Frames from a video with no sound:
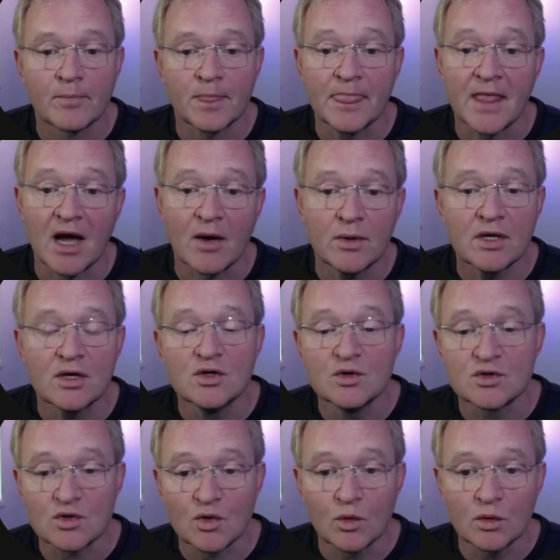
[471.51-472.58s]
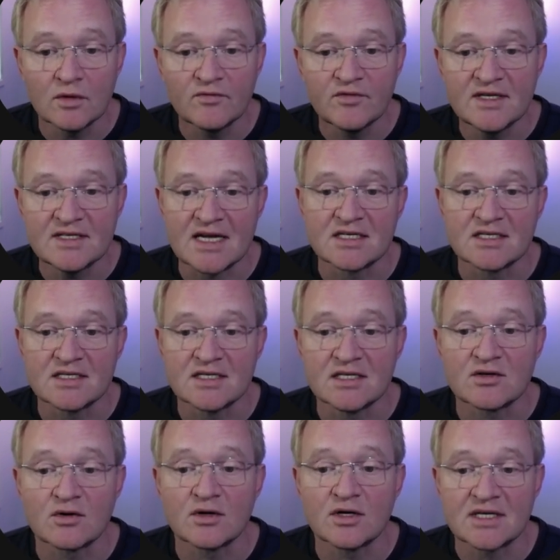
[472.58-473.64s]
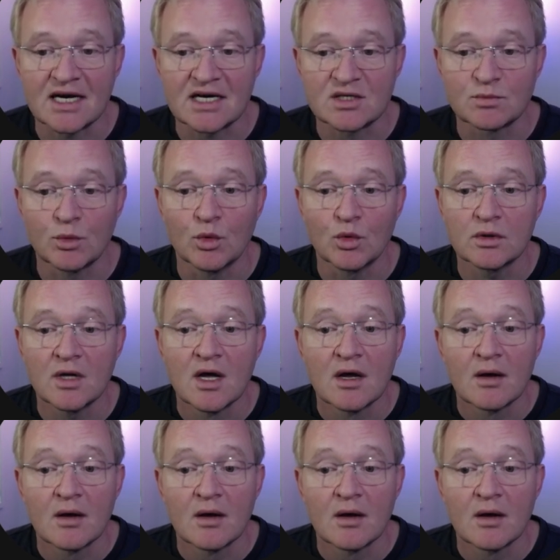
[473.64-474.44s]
Now we can use all of these entities on a dashboard,